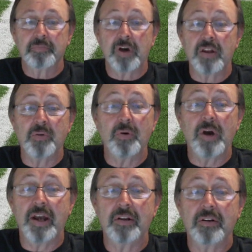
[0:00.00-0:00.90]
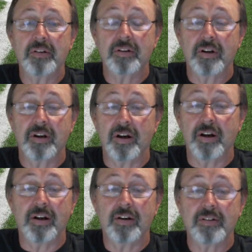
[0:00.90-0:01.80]
By the way,
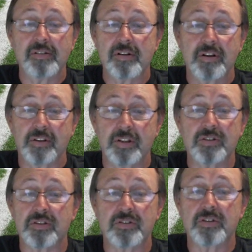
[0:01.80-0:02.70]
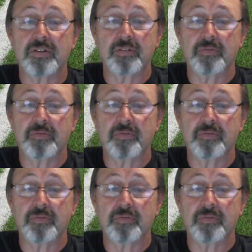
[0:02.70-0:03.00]
uh, this is